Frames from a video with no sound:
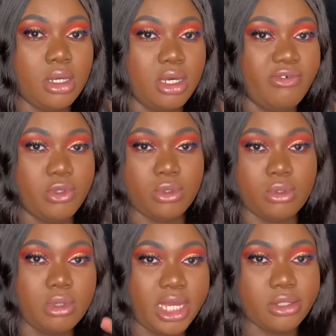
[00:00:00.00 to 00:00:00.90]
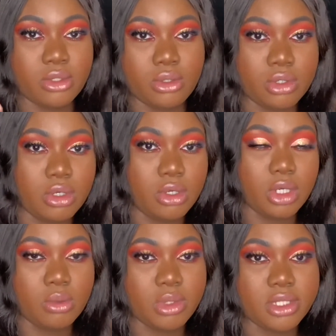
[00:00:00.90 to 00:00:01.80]
if you don't know like the look you're
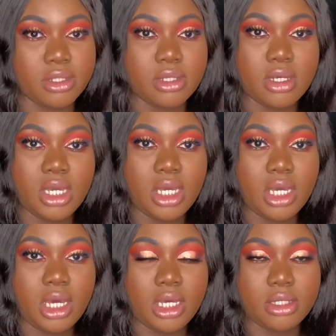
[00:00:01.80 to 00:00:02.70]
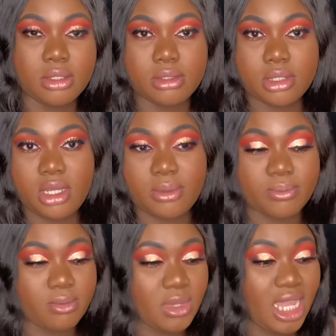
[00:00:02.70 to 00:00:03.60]
going with. So yeah,
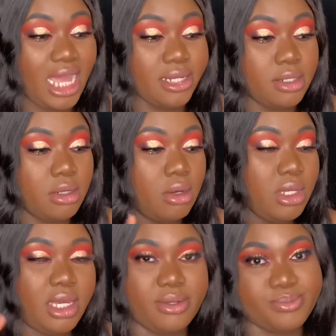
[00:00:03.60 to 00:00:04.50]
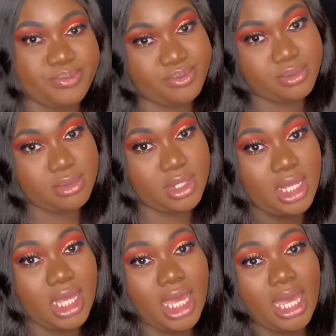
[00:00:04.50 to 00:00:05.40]
and oh yeah,
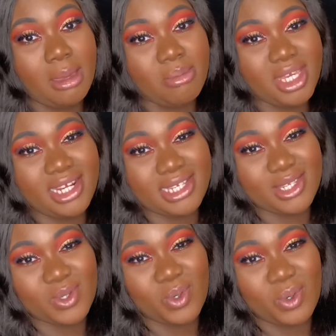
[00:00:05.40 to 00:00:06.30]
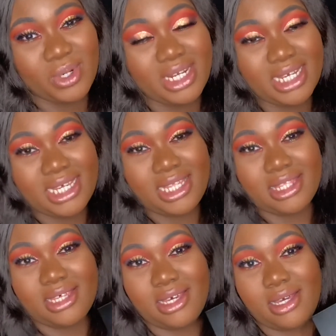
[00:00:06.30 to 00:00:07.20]
being as it's called,
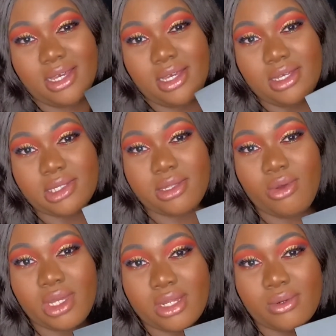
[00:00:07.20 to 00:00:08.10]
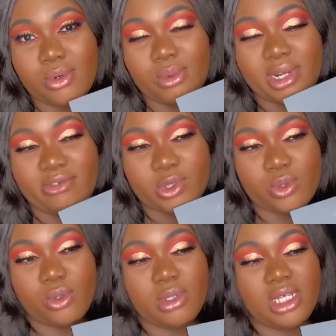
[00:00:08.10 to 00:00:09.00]
the slogan or whatever it's
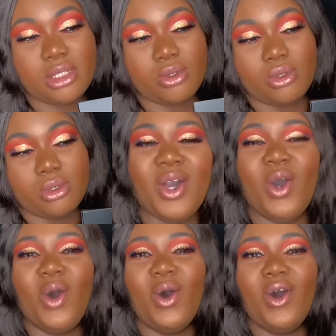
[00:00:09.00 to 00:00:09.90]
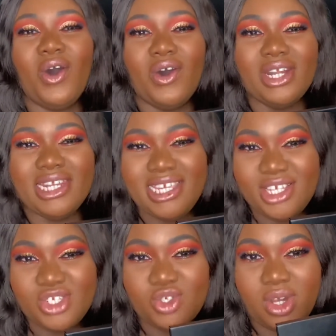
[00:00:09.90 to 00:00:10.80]
called is called
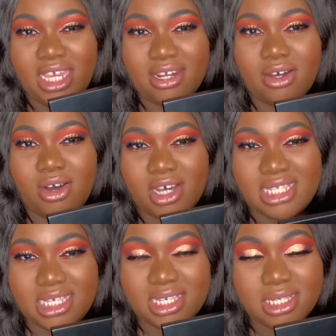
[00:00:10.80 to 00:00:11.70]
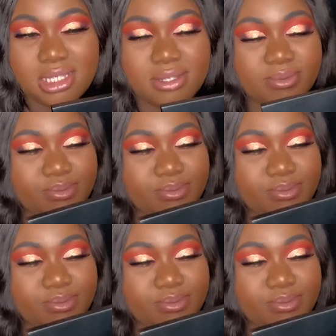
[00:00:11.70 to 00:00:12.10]
Unleash Your Inner Artist.